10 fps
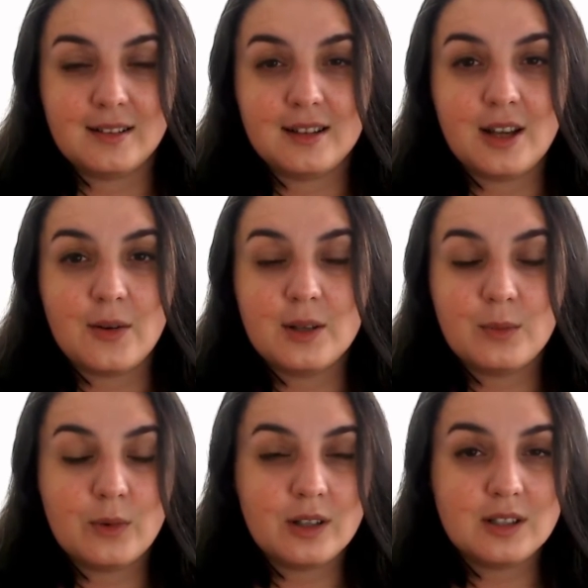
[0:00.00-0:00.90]
There
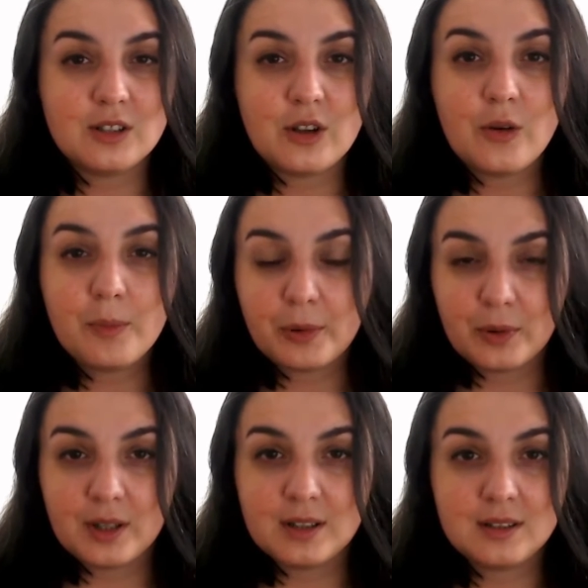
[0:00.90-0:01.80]
was no
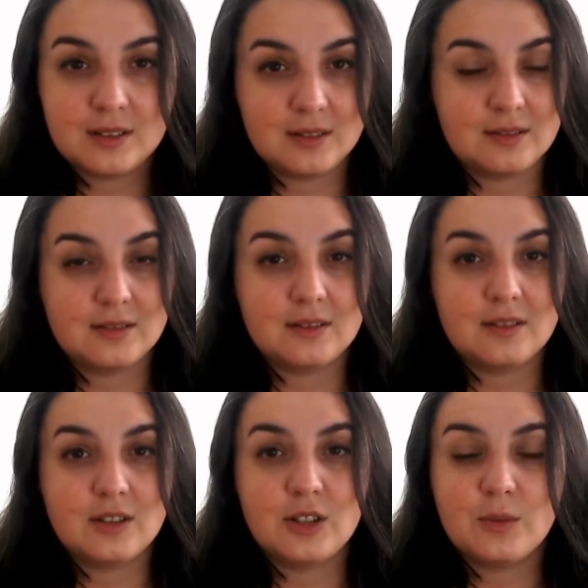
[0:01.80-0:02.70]
point
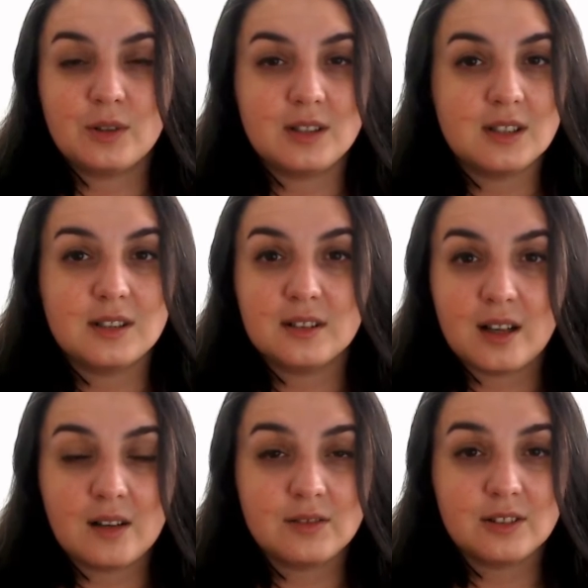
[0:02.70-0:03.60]
she was in the
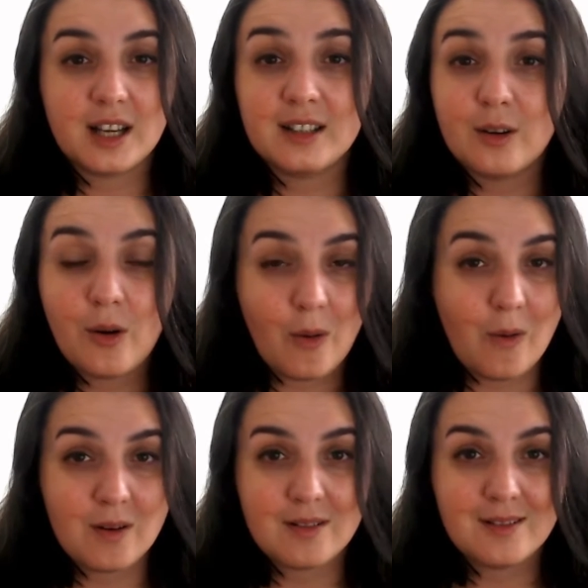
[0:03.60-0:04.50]
novel at
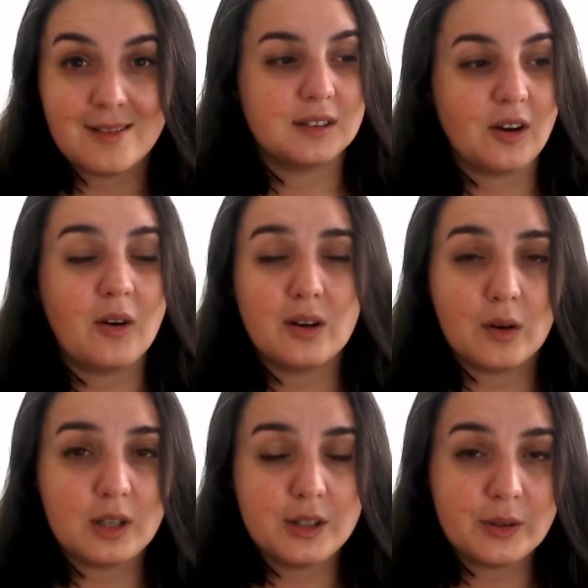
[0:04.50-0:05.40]
all.
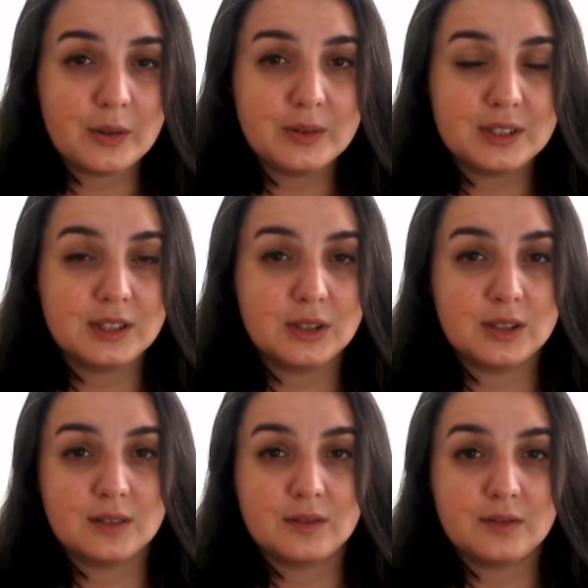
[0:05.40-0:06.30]
All in all,
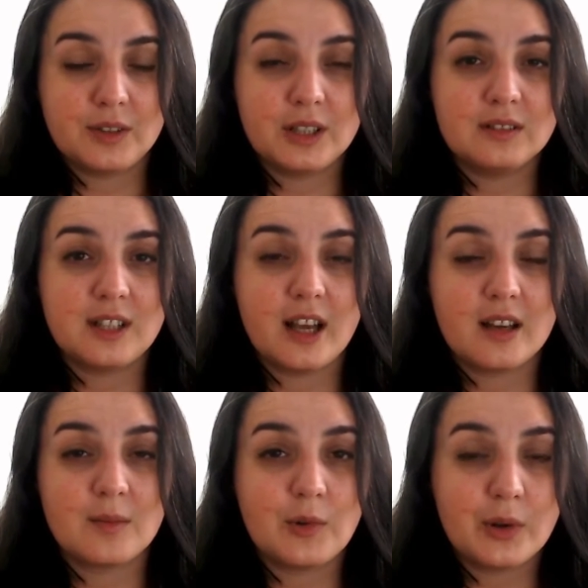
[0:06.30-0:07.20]
this felt
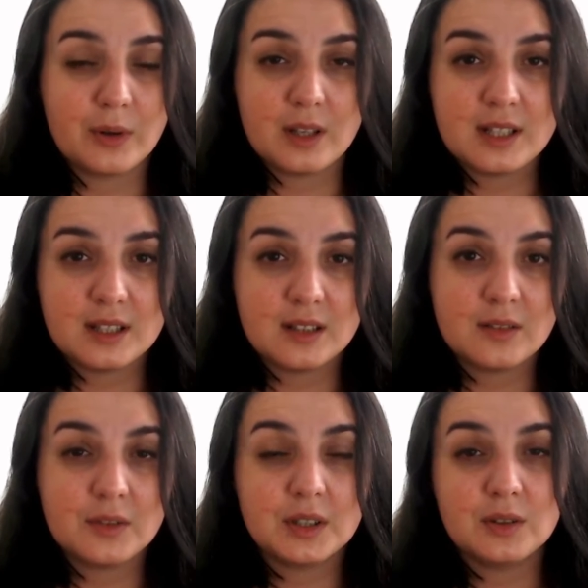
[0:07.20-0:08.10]
like a
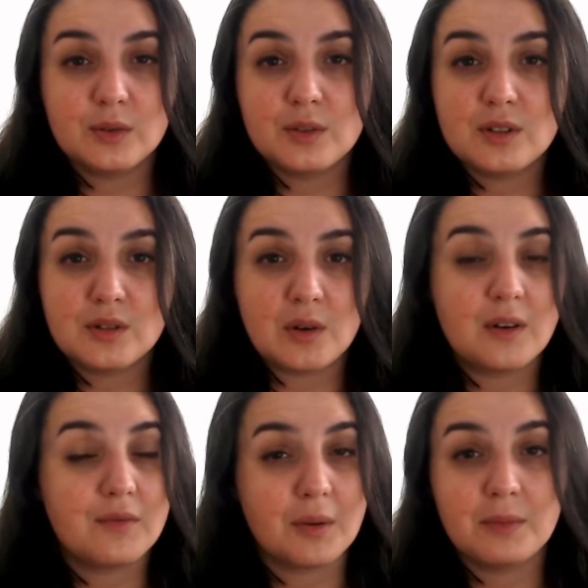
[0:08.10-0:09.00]
moralistic feel-good
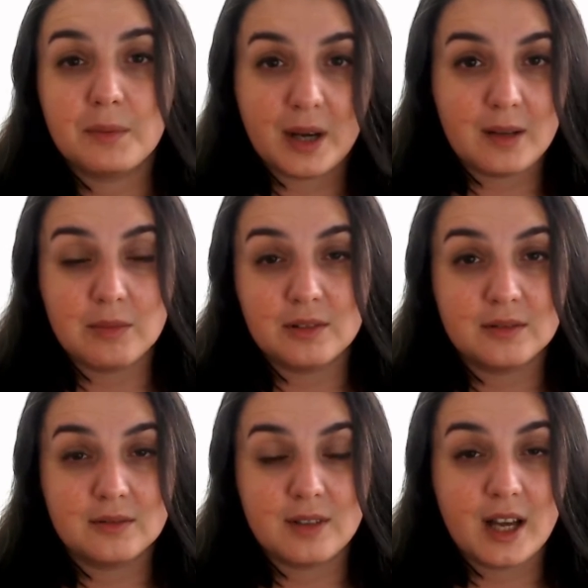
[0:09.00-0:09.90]
story from the
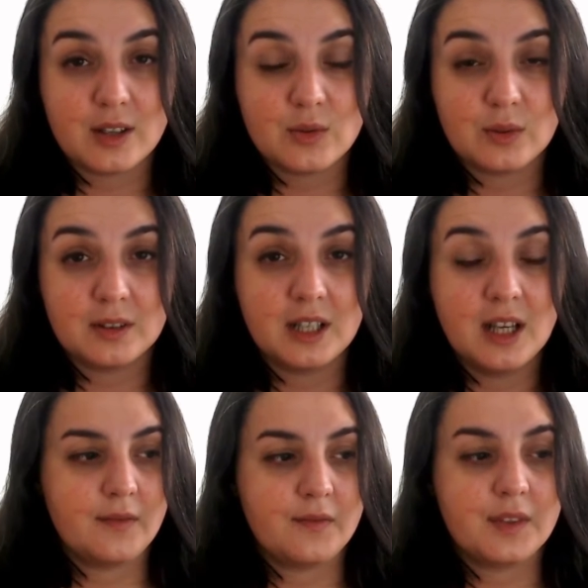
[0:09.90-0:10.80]
Bible, actually.
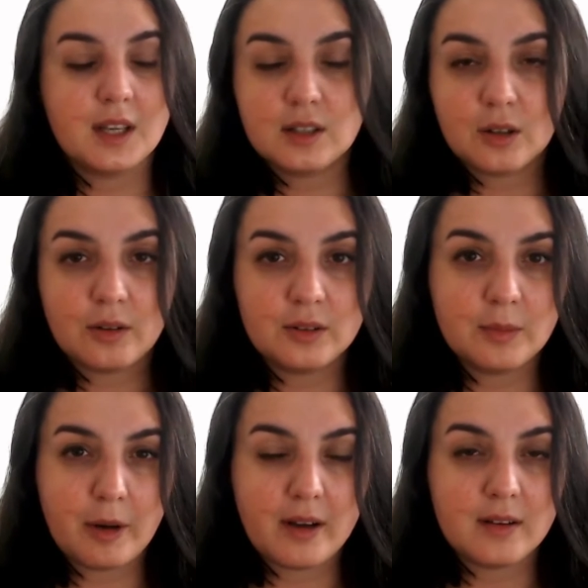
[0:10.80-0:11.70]
It called
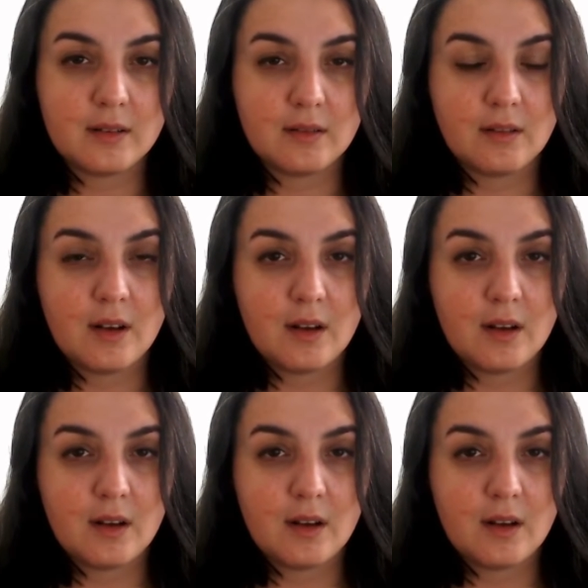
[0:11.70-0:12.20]
upon